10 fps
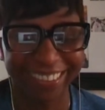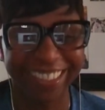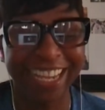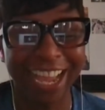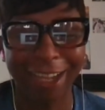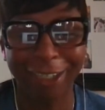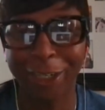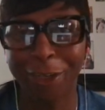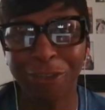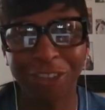Yeah,
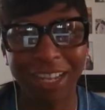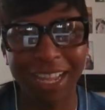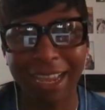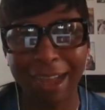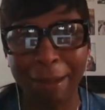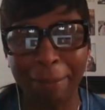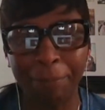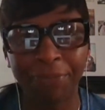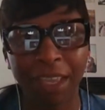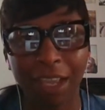hugely.
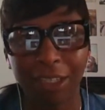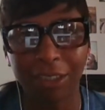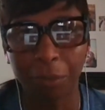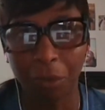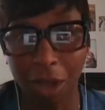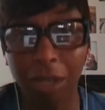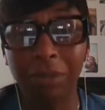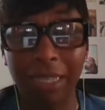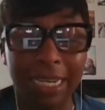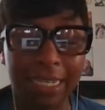So while I
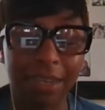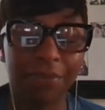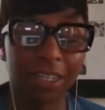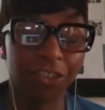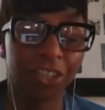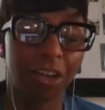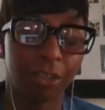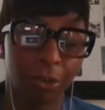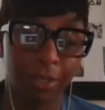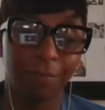was at EDF Energy, I
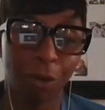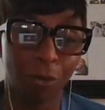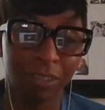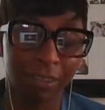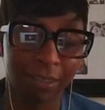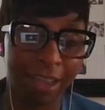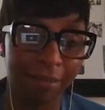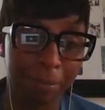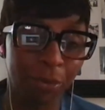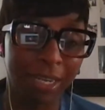got involved in their
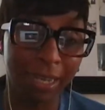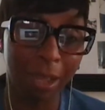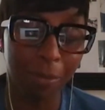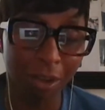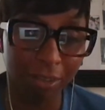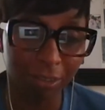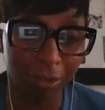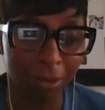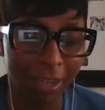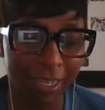employee network.
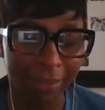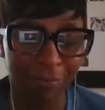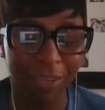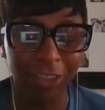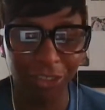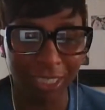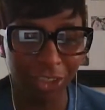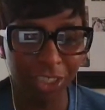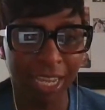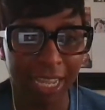So I eventually
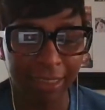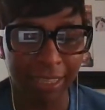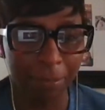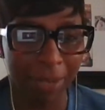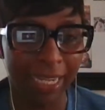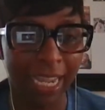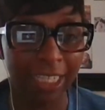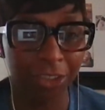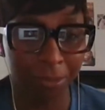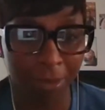chaired their Black,
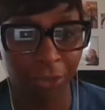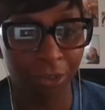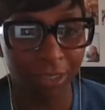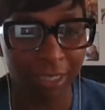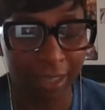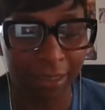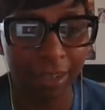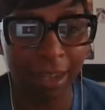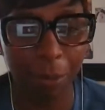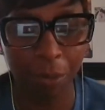Asian, minority
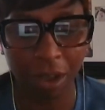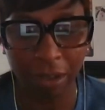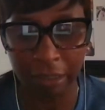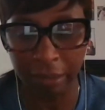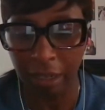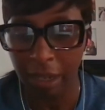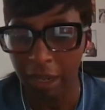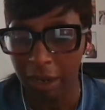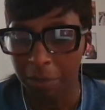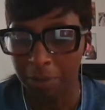ethnic network. And
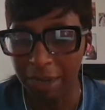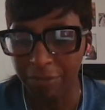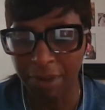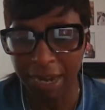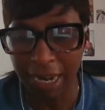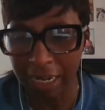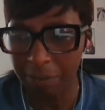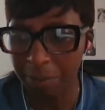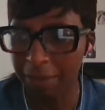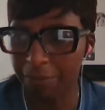we
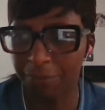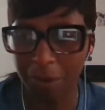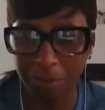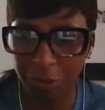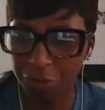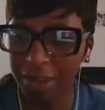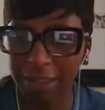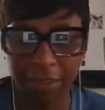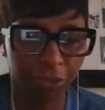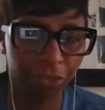really went from
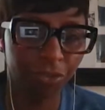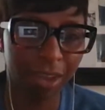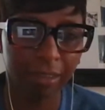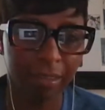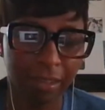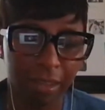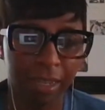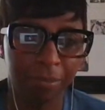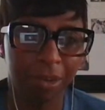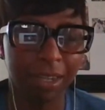strength to strength
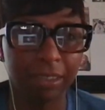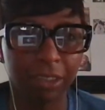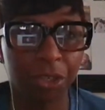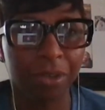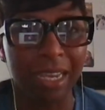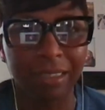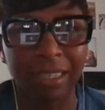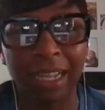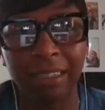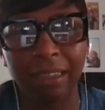in my 2-year
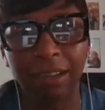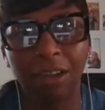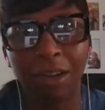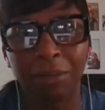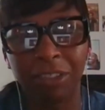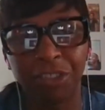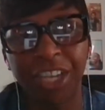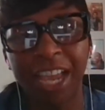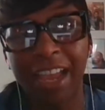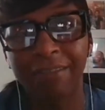tenure that I was
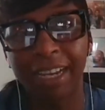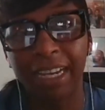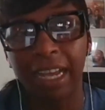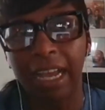chairing,